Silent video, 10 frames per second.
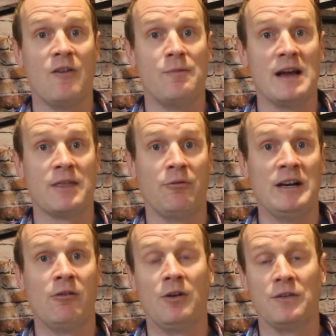of my
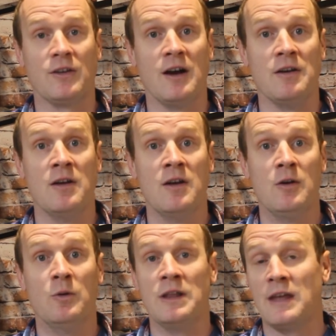3-year-old son
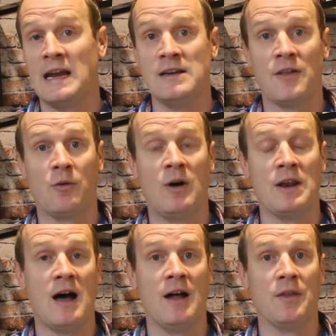with another
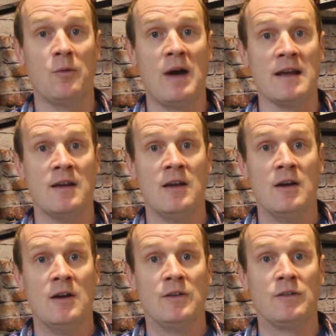one on the way.
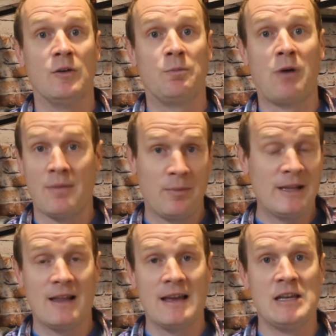So
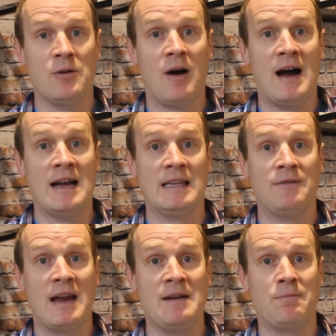probably like you, I
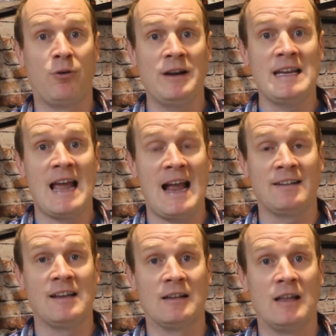live a pretty
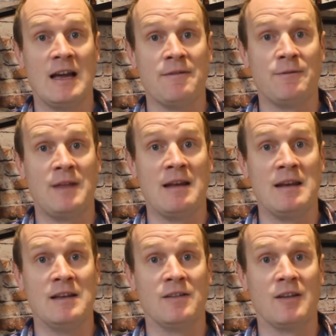hectic life
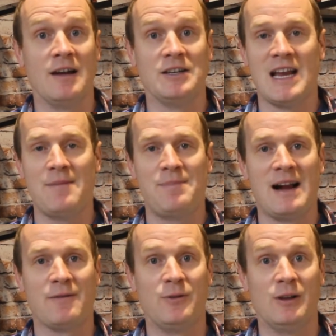that is
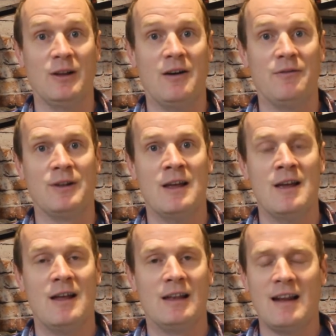jam-packed full of
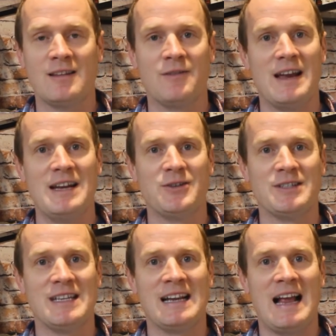lots of
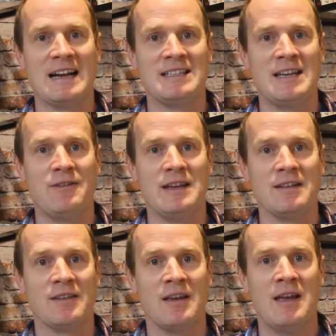interesting
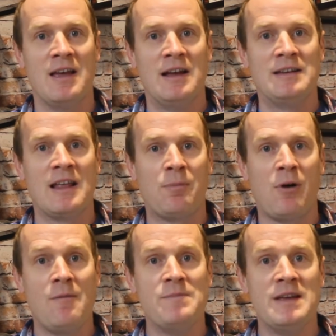activities. Now the
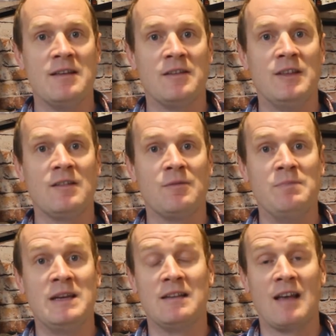problem is this
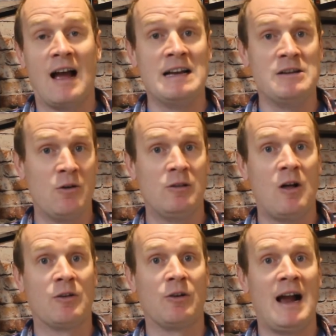means I no
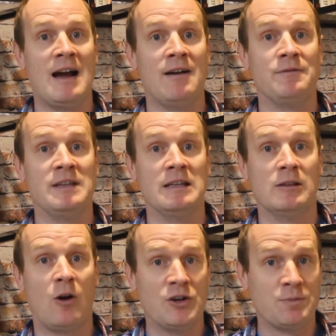longer have the
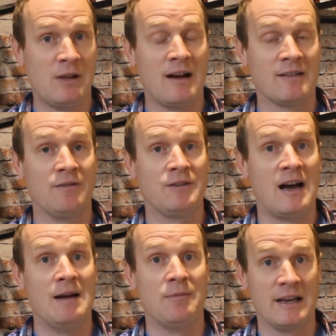large blocks of
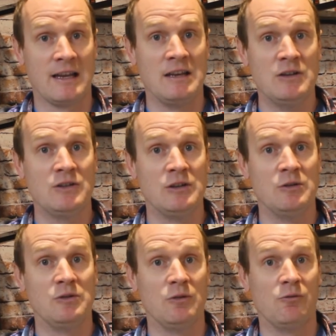time like I used
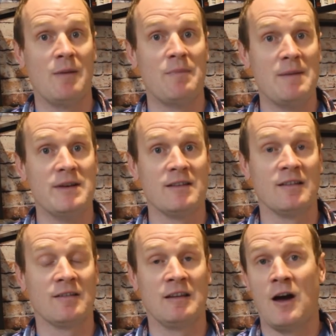to run my
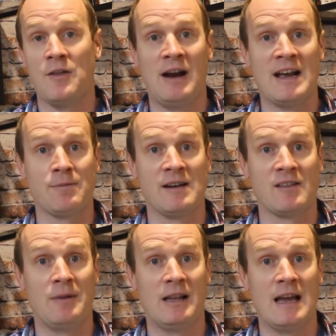business and other
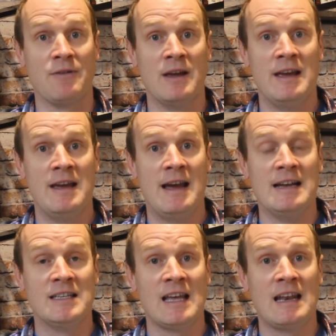aspects of my life.
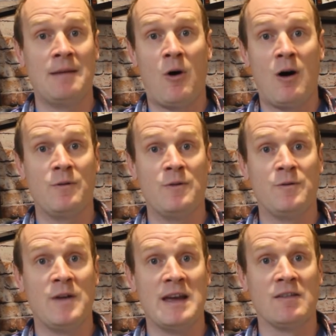Instead, I'm often
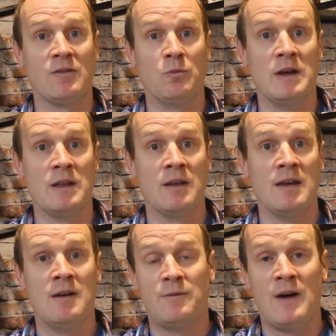faced with
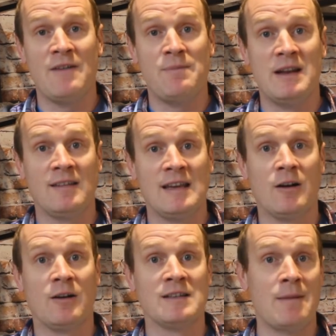5 minutes
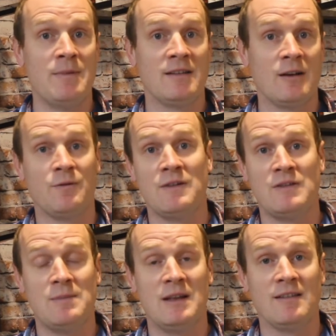here, 10 minutes here,
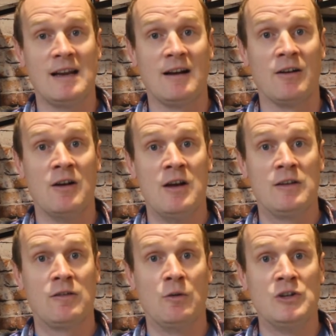15 minutes here,
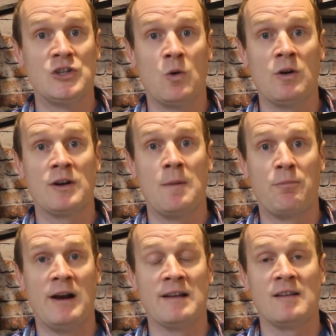so it's short,
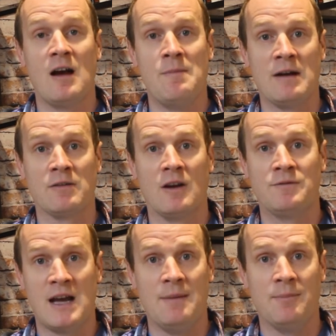compressed amounts
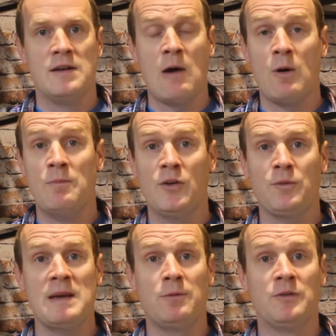of time. Now, what
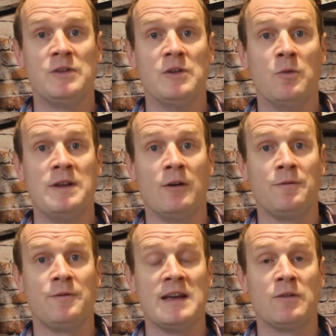most people do when they're
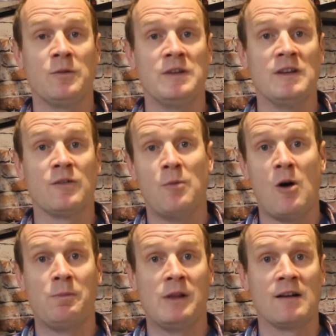faced with these
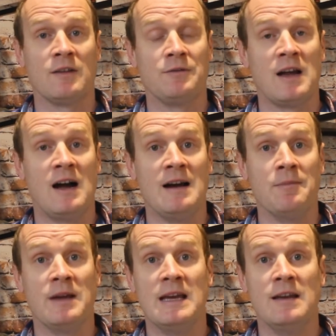small blocks of
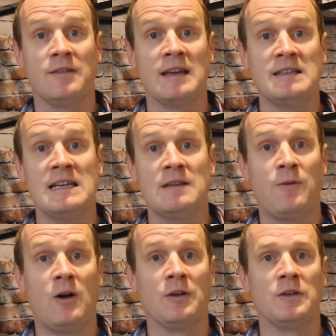time is they
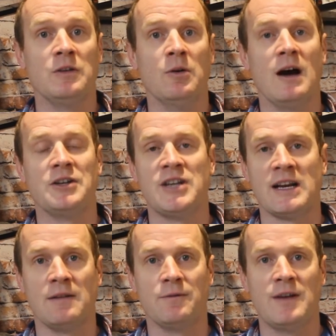default to
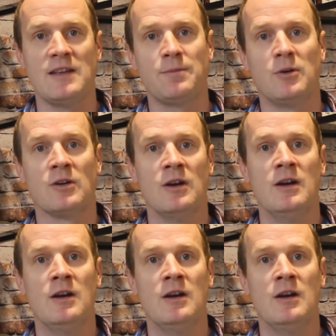checking Facebook,